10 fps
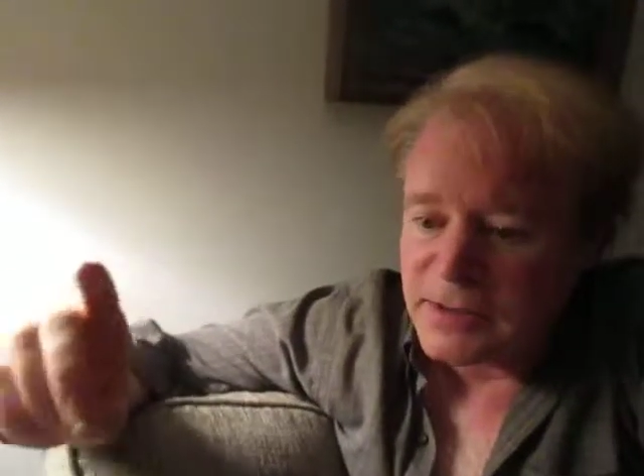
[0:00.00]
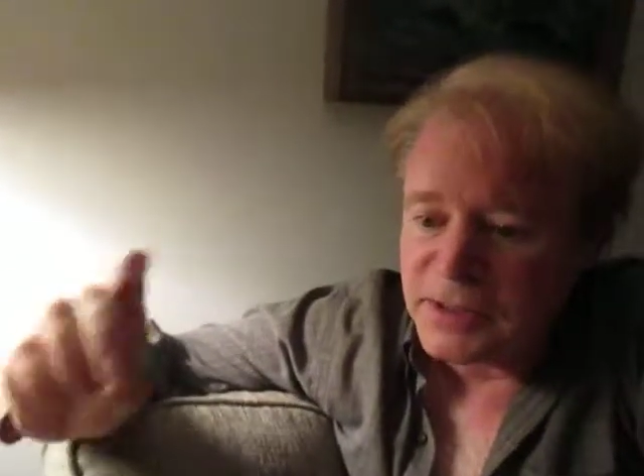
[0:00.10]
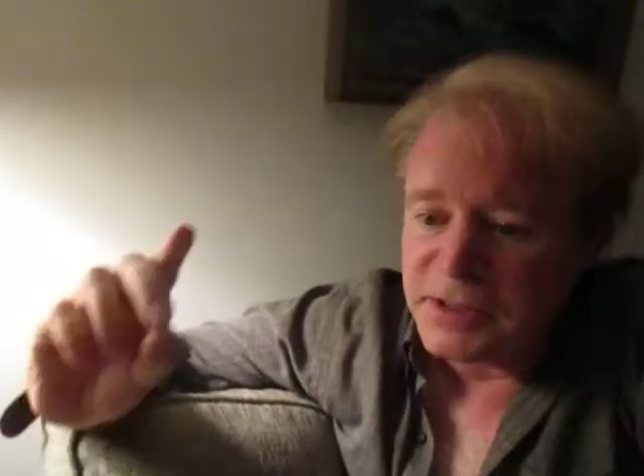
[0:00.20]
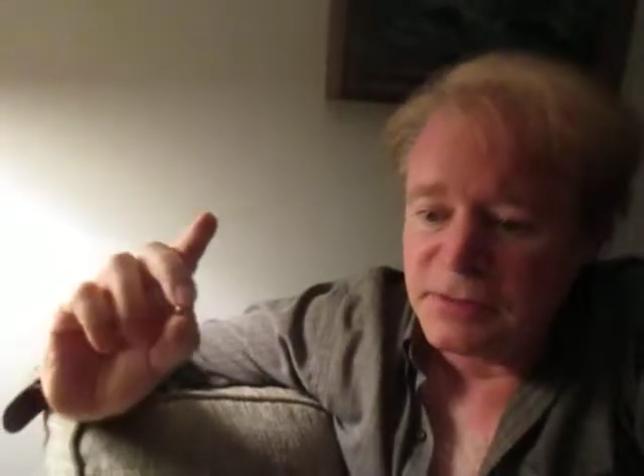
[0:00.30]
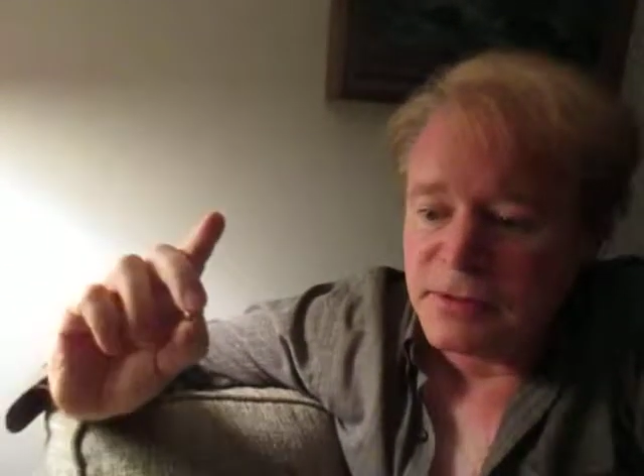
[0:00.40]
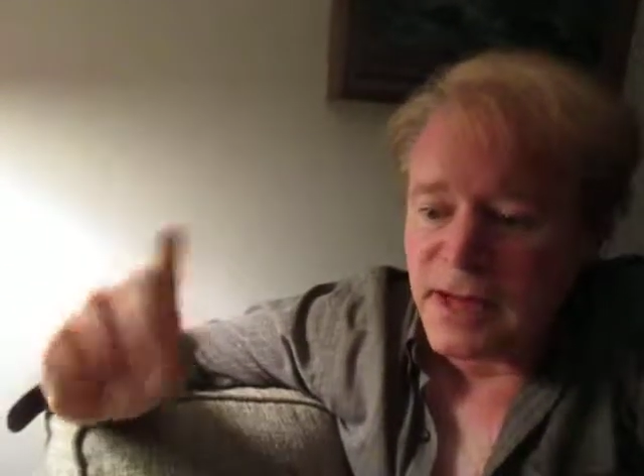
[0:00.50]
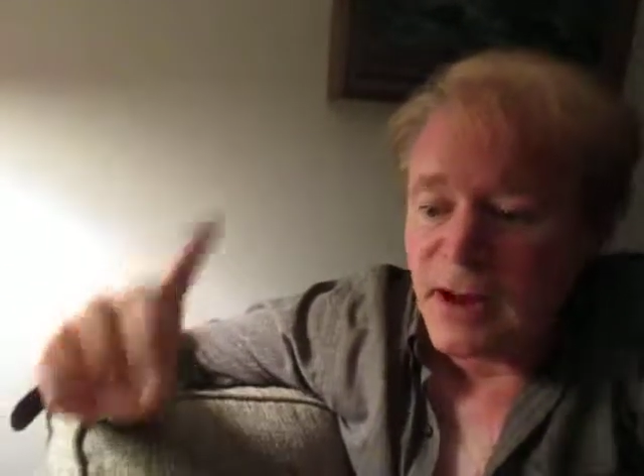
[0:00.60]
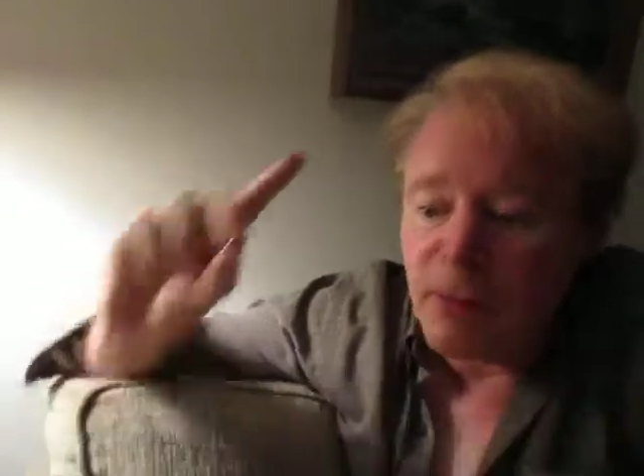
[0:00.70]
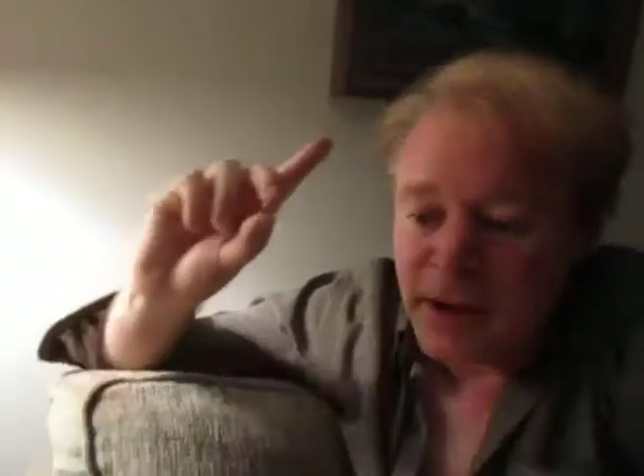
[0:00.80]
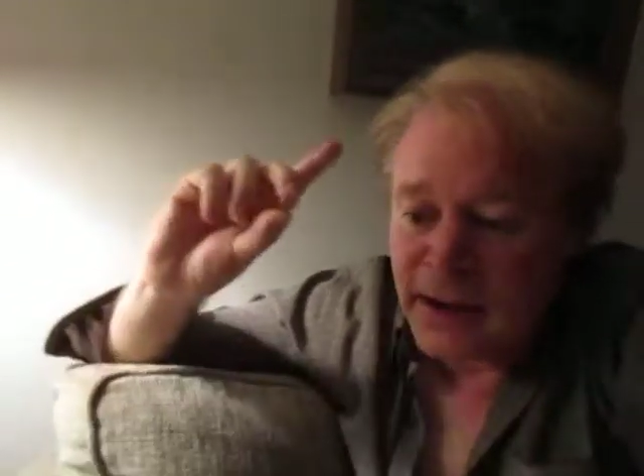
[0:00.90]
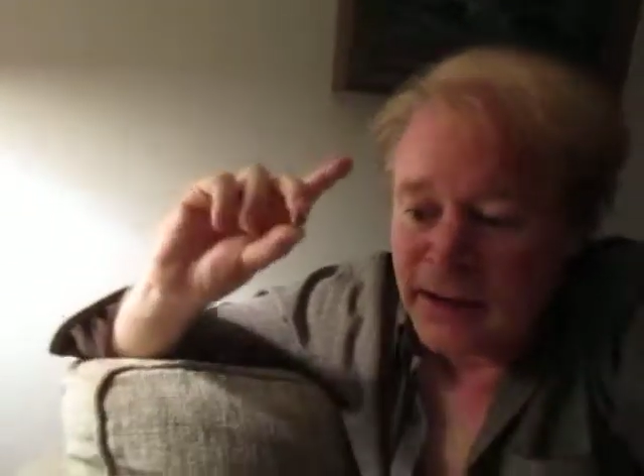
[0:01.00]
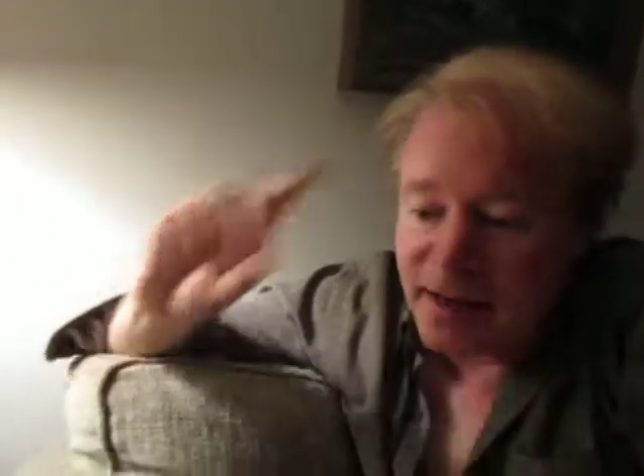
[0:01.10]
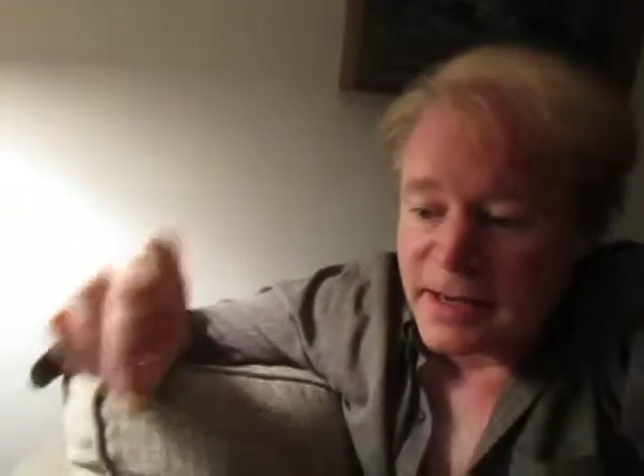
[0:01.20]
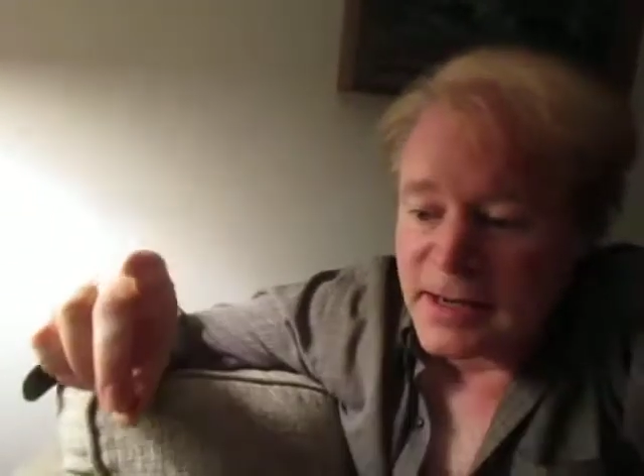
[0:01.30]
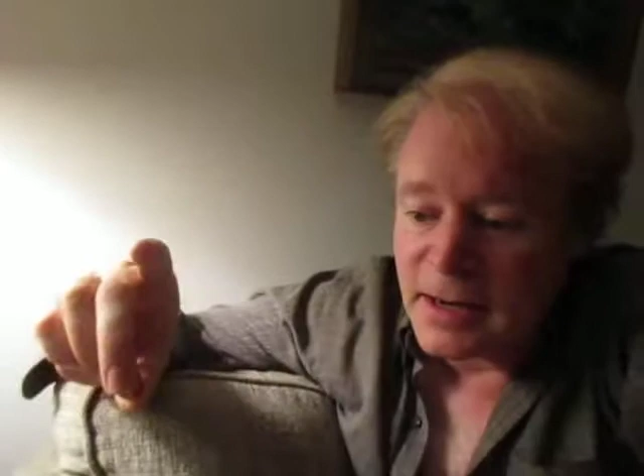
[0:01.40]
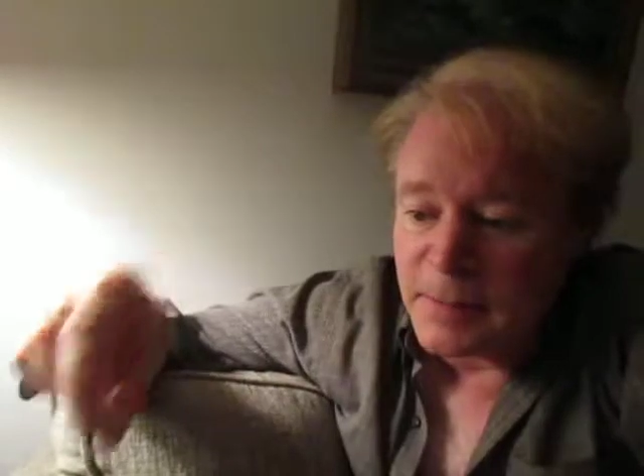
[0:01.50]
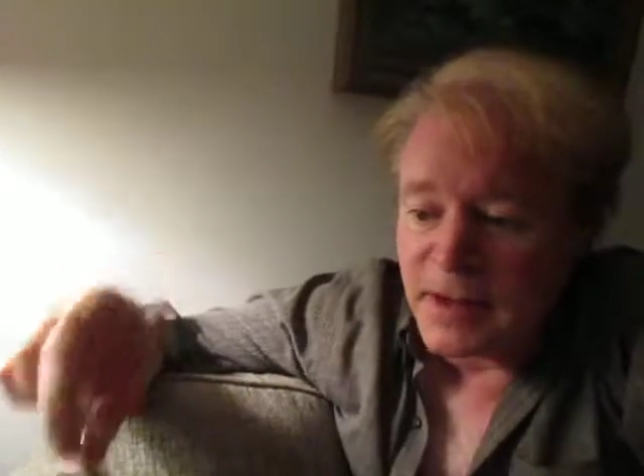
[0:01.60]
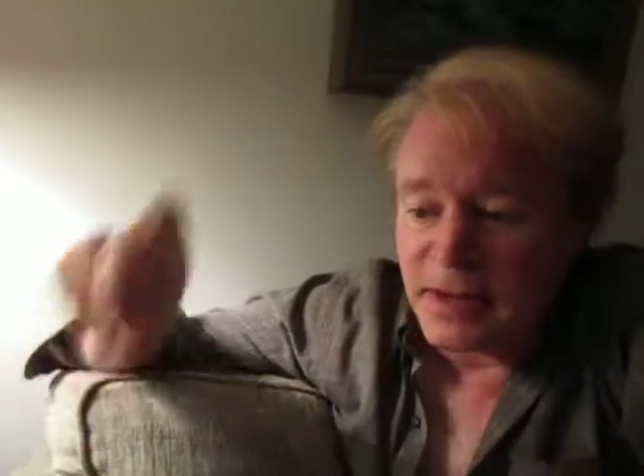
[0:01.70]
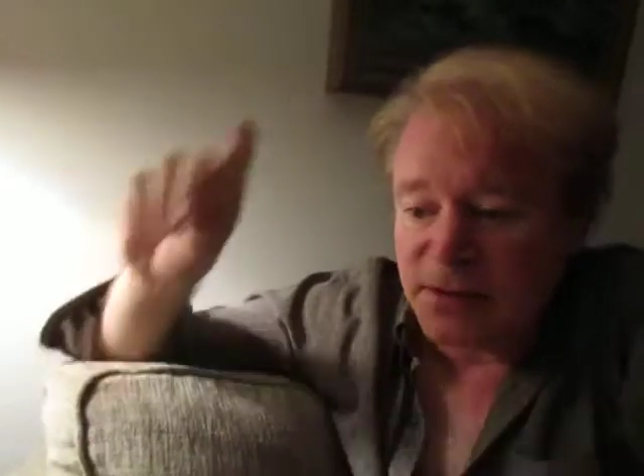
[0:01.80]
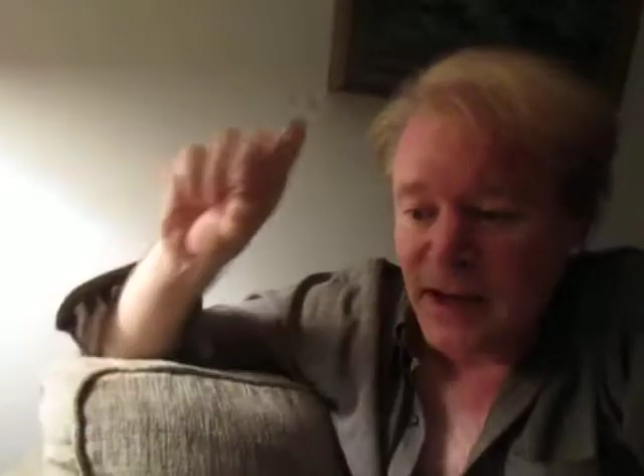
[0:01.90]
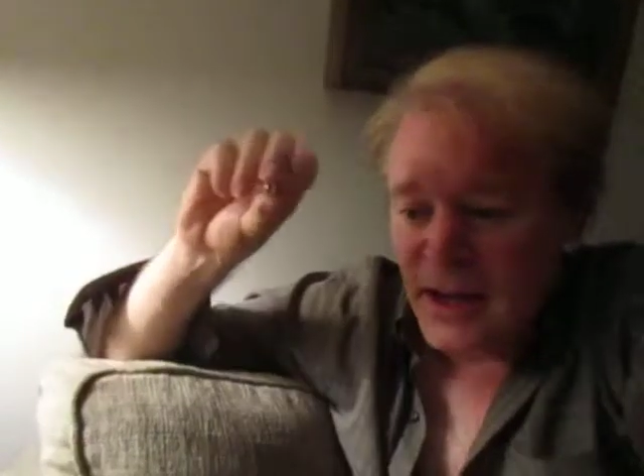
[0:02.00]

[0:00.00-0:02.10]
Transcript: to say, okay, it landed here, because